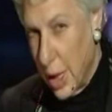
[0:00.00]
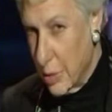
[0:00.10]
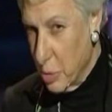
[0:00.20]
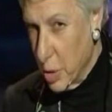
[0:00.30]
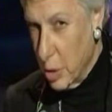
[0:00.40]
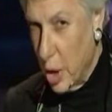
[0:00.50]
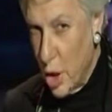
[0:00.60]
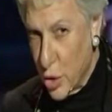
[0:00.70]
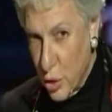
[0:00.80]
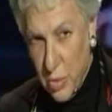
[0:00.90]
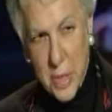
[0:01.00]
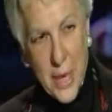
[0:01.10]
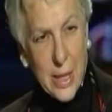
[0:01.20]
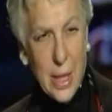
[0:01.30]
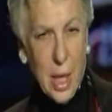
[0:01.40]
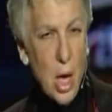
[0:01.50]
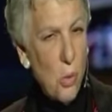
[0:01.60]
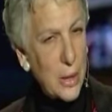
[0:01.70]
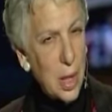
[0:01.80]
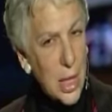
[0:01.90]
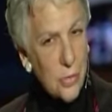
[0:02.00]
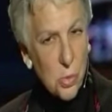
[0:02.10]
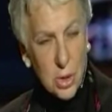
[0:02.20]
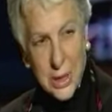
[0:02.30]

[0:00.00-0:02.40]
What kind of a world should we be making? What kind